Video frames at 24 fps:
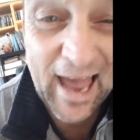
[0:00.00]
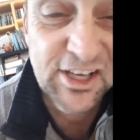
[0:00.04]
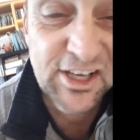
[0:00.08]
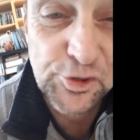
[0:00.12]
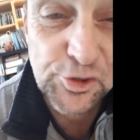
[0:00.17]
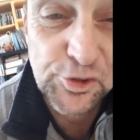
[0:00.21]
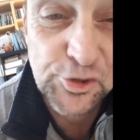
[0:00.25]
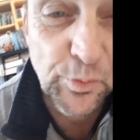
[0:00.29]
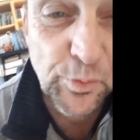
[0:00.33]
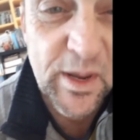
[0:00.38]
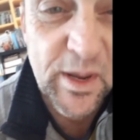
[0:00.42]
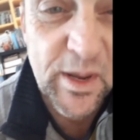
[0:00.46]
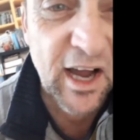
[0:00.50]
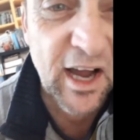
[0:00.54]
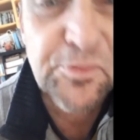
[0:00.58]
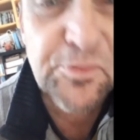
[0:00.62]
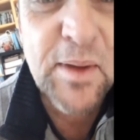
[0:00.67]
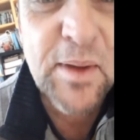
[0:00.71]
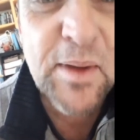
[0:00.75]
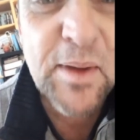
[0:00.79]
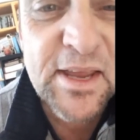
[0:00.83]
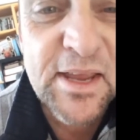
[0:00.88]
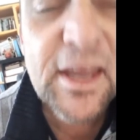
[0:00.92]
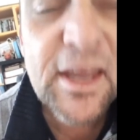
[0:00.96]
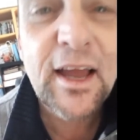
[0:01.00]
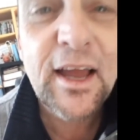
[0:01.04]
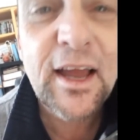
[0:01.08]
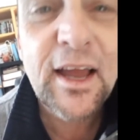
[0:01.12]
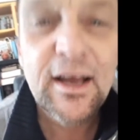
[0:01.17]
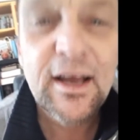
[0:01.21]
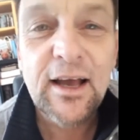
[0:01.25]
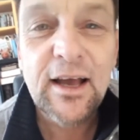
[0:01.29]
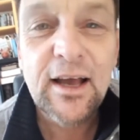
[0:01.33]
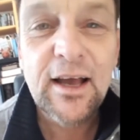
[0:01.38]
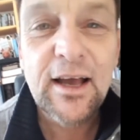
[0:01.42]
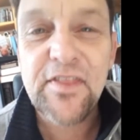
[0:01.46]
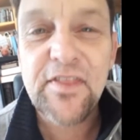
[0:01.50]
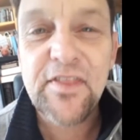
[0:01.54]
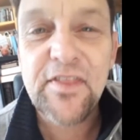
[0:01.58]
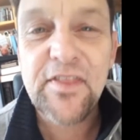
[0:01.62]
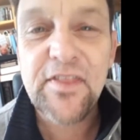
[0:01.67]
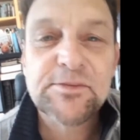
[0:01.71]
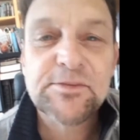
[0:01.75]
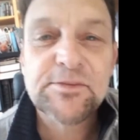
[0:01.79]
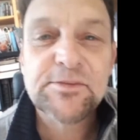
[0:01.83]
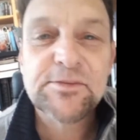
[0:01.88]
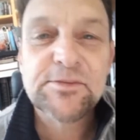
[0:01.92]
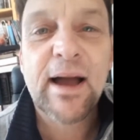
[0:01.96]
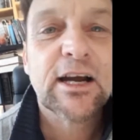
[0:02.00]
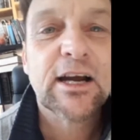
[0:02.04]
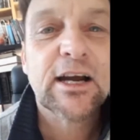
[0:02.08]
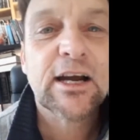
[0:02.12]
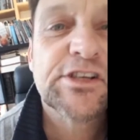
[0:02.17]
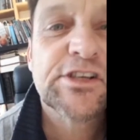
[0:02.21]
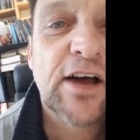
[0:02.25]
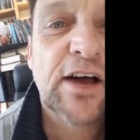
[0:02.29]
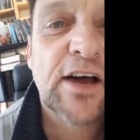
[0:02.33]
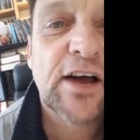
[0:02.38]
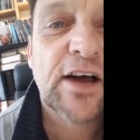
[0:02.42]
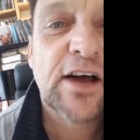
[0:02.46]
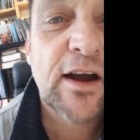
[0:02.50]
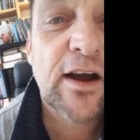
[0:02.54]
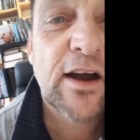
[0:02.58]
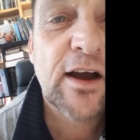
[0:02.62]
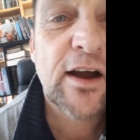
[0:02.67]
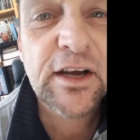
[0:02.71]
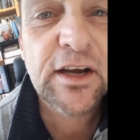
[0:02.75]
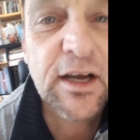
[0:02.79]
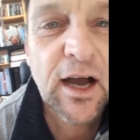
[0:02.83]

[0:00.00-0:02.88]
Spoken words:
as we are speaking. And that is my country, South Africa.